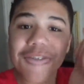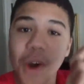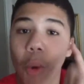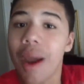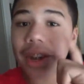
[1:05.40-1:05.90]

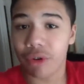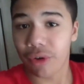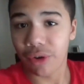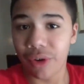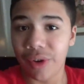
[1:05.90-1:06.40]
The
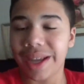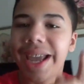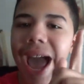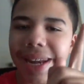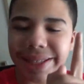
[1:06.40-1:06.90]
winner
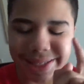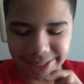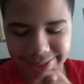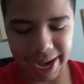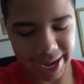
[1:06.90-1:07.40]
got it
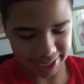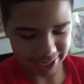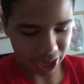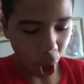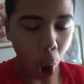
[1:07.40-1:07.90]
today.
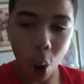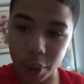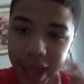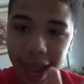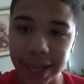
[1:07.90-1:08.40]

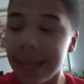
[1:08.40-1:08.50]
Okay.